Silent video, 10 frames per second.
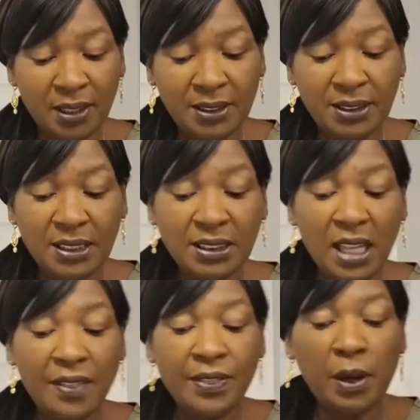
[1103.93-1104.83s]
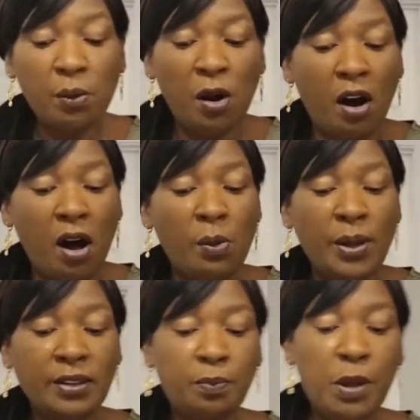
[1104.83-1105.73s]
It says, there were
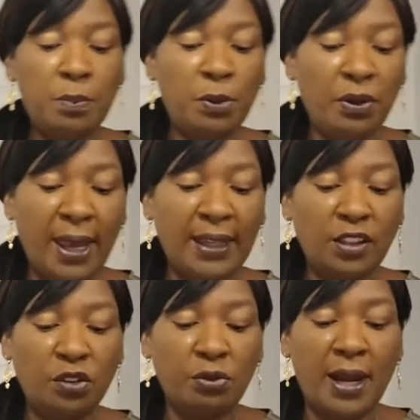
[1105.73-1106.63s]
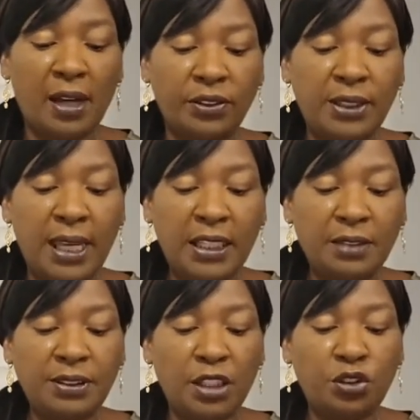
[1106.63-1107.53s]
always people hanging around,
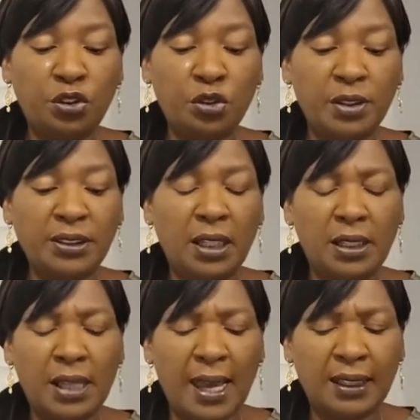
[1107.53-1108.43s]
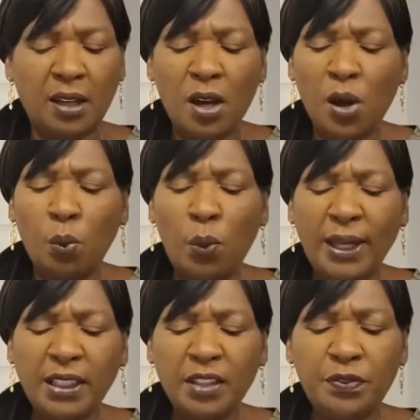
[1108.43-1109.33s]
natives and tourists alike,
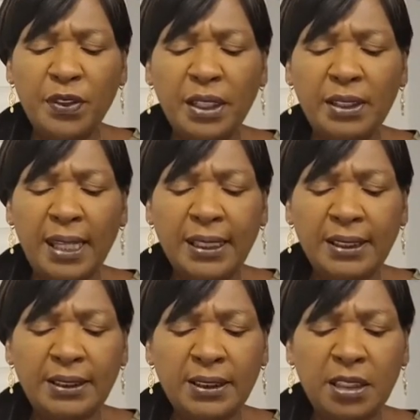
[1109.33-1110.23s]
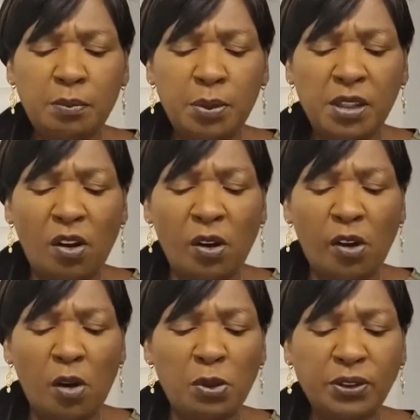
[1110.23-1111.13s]
waiting for the latest tidbit on
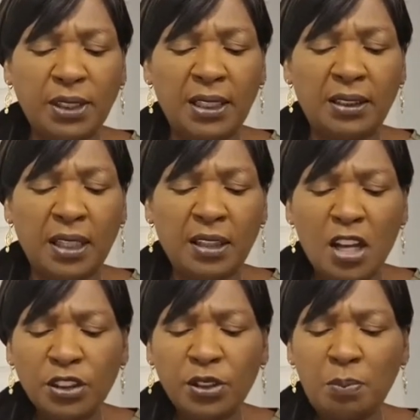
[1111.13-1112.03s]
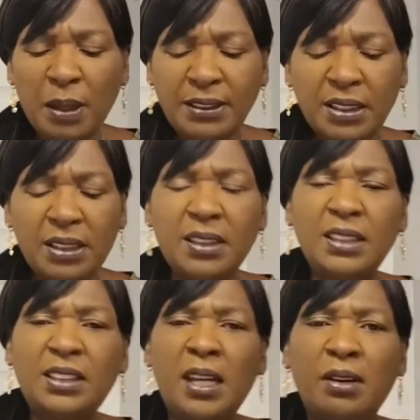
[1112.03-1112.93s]
almost anything. So basically,
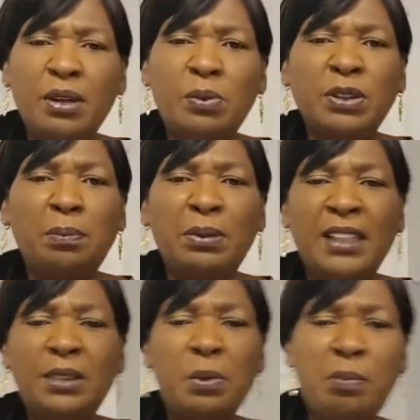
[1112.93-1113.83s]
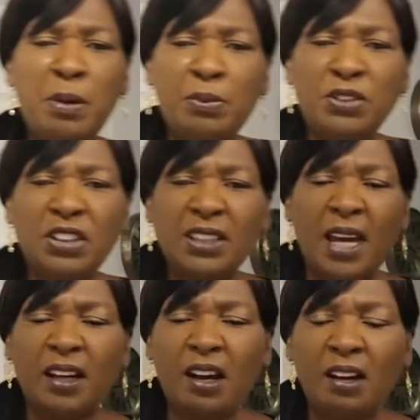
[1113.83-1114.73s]
this area was a place where people just
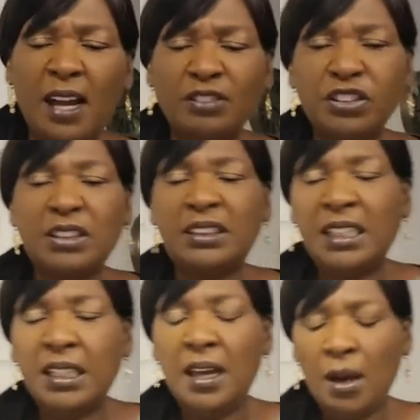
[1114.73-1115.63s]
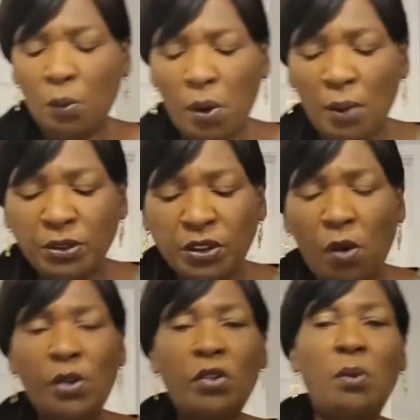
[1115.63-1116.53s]
kind of hung out to see what was
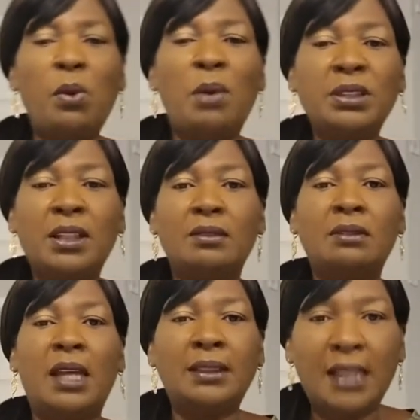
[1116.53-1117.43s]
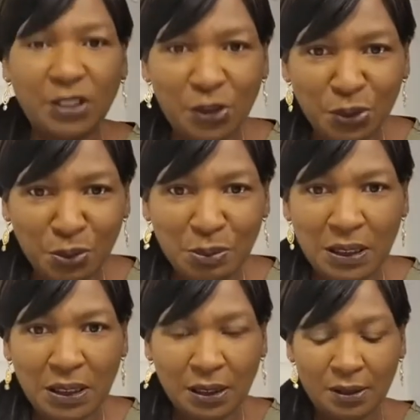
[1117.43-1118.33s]
going on. What was, ain't that social
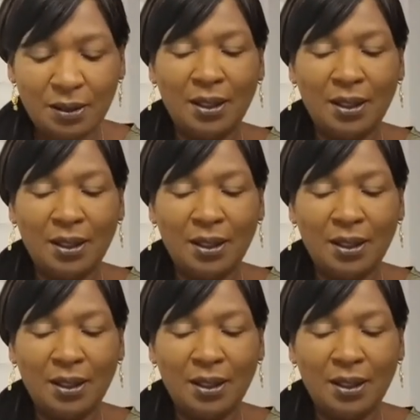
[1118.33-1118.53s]
media?